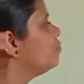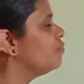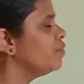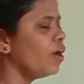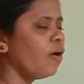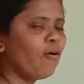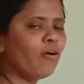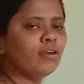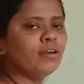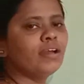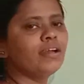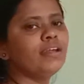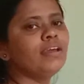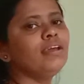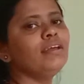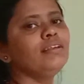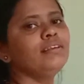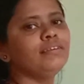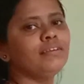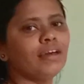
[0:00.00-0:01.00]
we
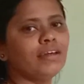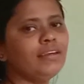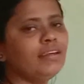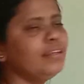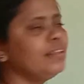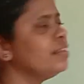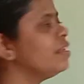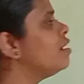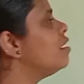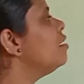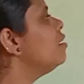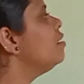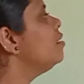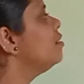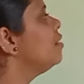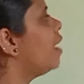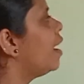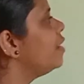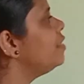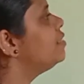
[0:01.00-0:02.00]
already done in the
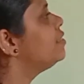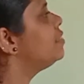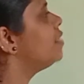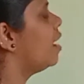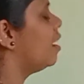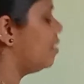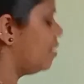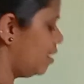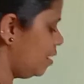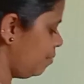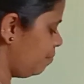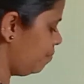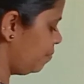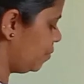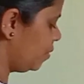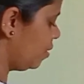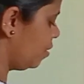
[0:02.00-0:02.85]
9th standard,